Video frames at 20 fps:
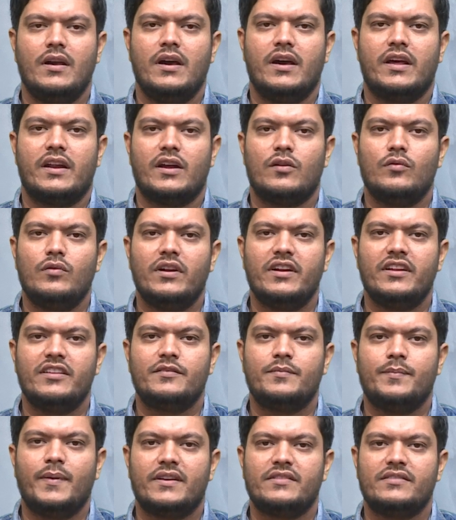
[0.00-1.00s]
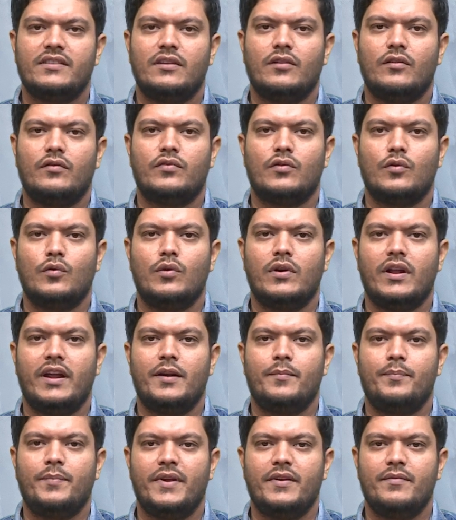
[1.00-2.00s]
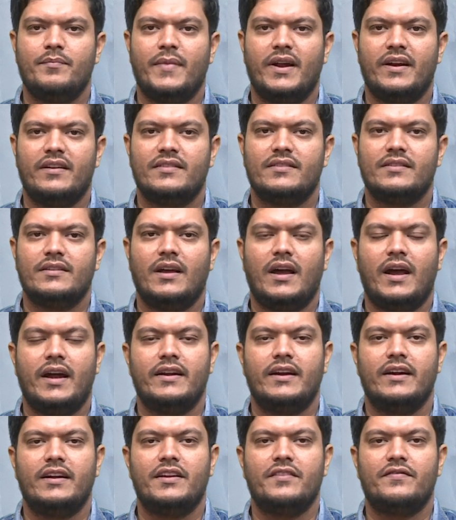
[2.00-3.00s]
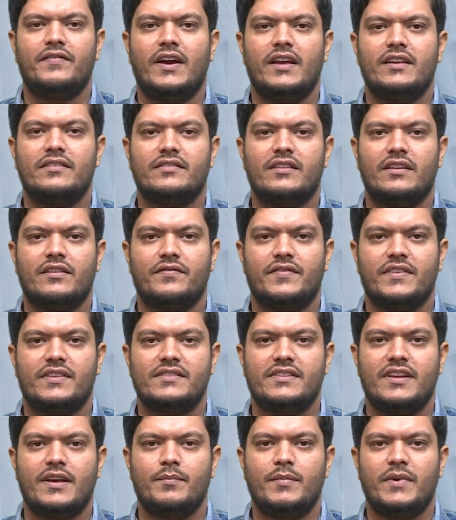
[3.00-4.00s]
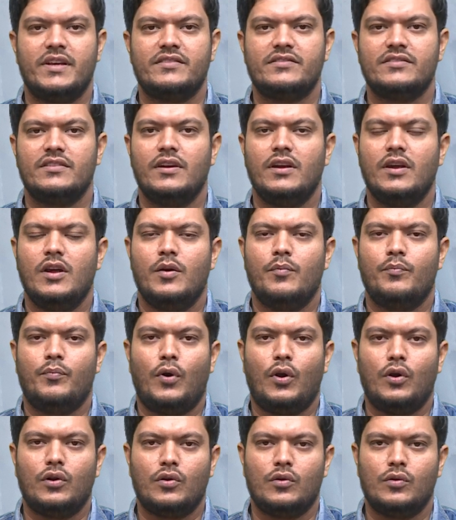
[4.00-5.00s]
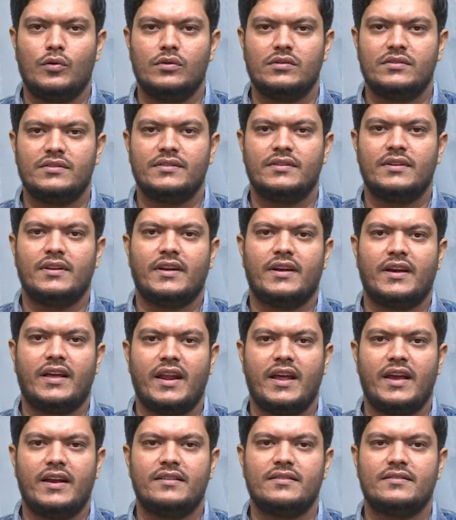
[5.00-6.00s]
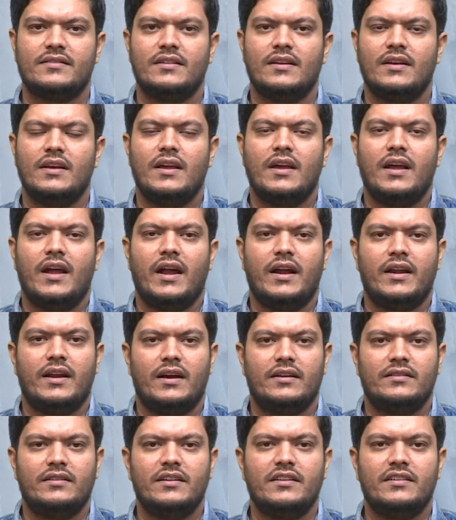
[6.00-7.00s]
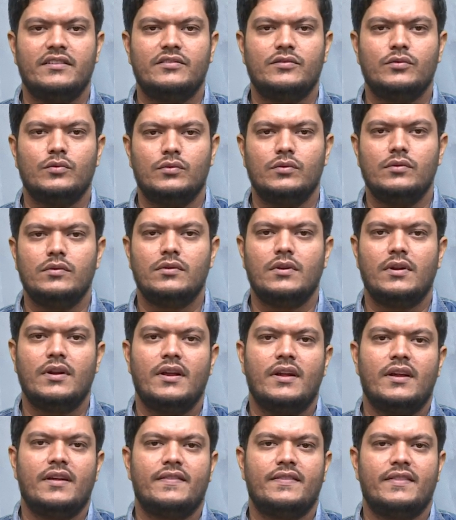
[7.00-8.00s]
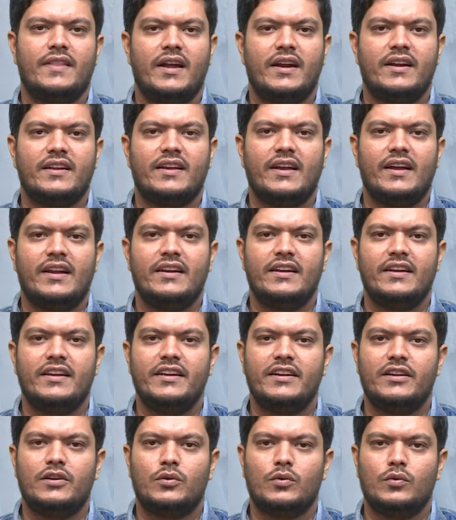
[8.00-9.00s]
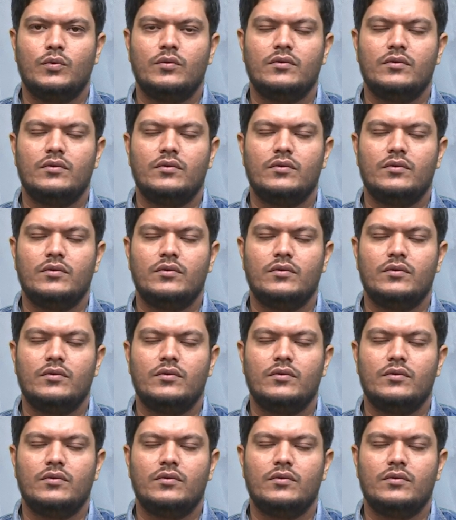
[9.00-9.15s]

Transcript: Regular inspection of road and pavements identifies surface damage, potholes, cracks and other issues that can lead to